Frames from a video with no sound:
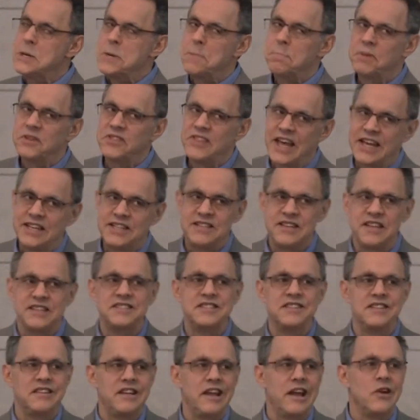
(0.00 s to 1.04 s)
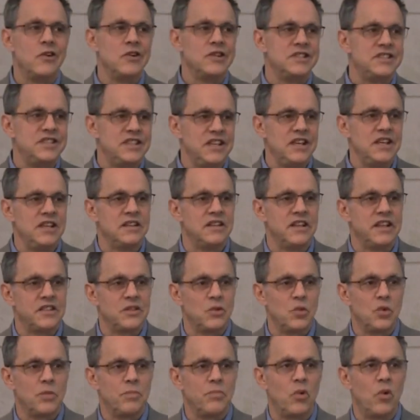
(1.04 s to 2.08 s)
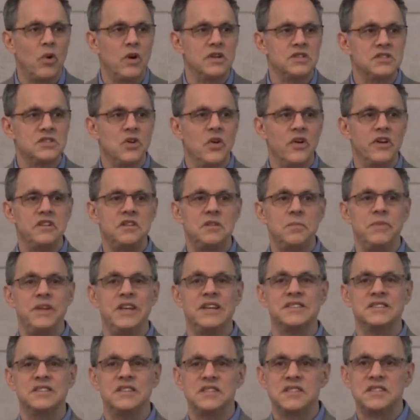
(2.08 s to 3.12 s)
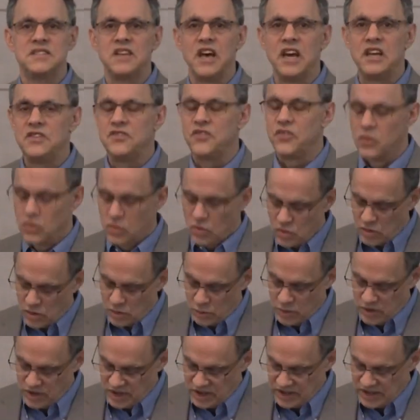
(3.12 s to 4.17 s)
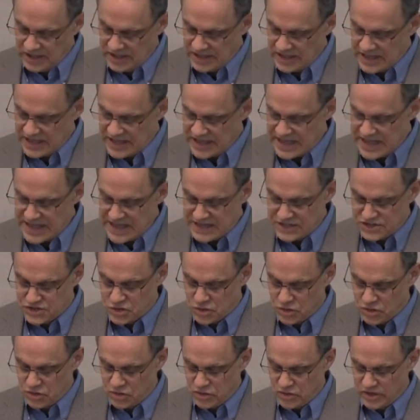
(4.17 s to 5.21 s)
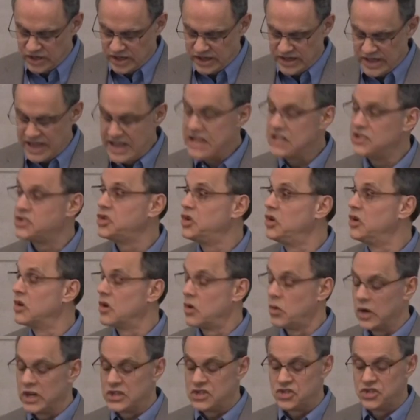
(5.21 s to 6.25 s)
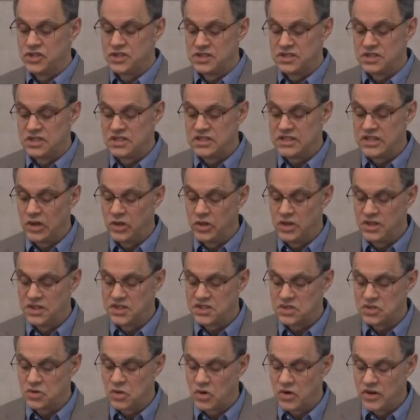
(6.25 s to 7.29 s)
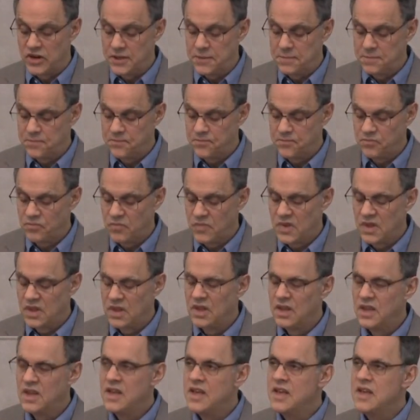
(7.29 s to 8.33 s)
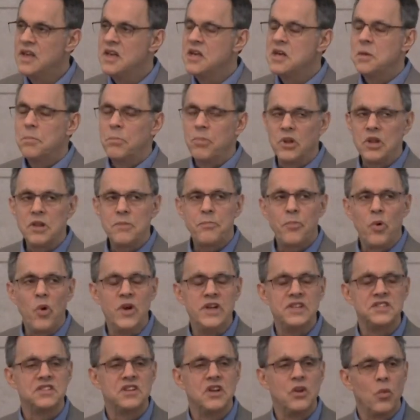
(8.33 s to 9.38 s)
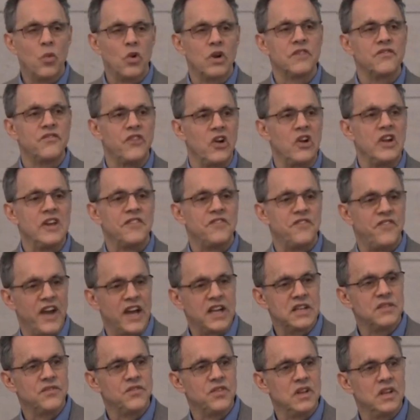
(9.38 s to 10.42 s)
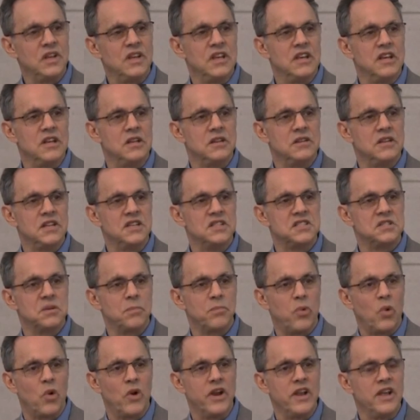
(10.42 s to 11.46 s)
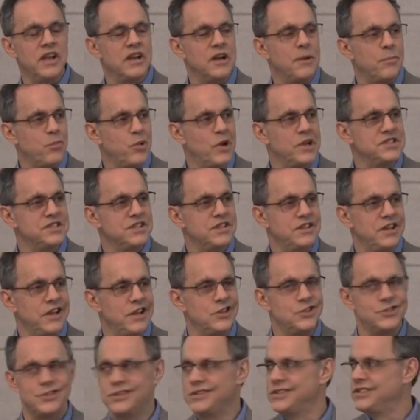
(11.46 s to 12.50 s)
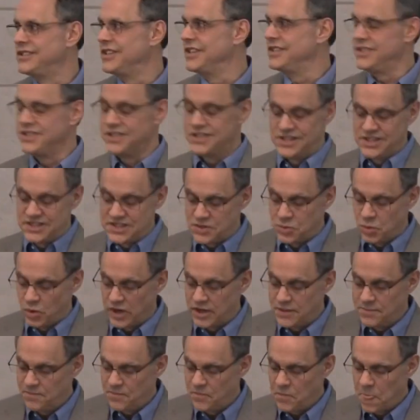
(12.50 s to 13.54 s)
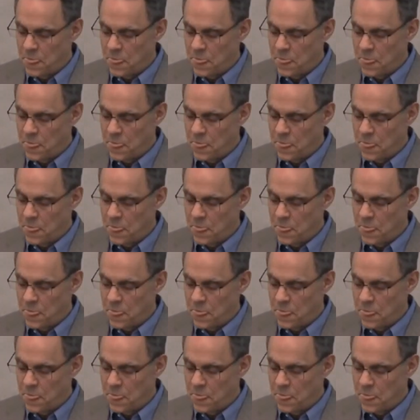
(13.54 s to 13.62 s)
But that doesn't guarantee that the report is going to be as insightful or really answer your questions and tell you the story. Bullet points can work very effectively in supporting a presentation such as this one,